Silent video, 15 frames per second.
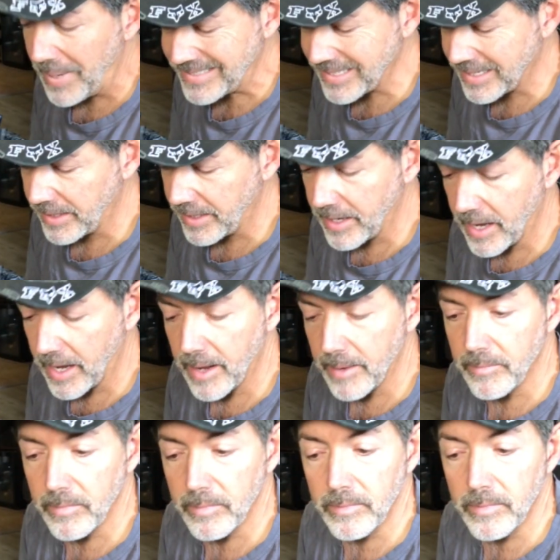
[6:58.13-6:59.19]
Basically,
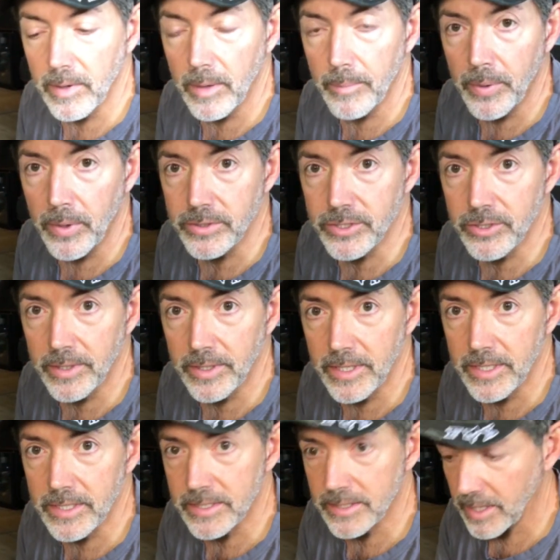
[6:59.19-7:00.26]
I'm upholstering
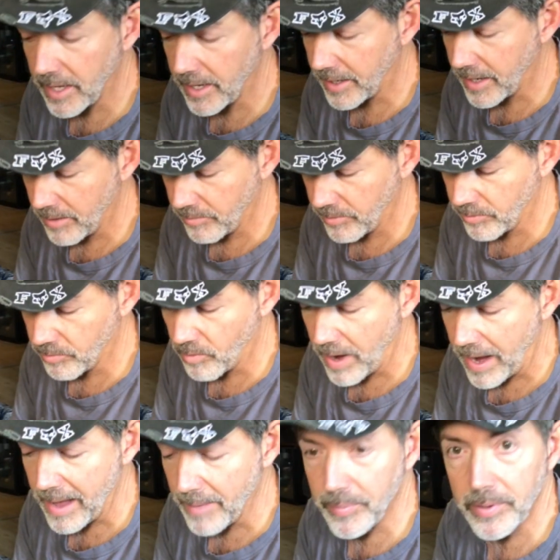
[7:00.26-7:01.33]
this like I would
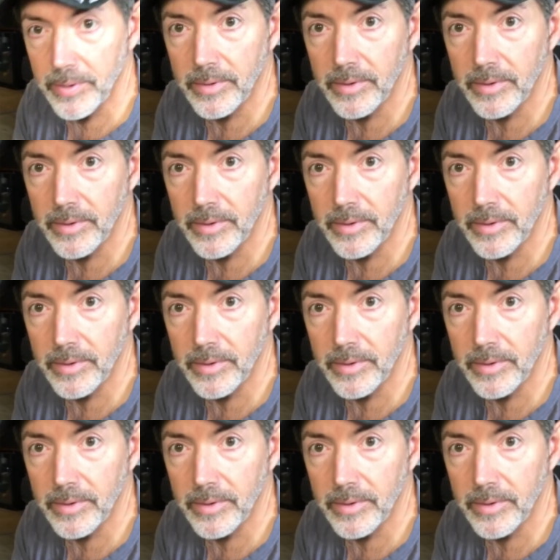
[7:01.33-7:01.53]
wrap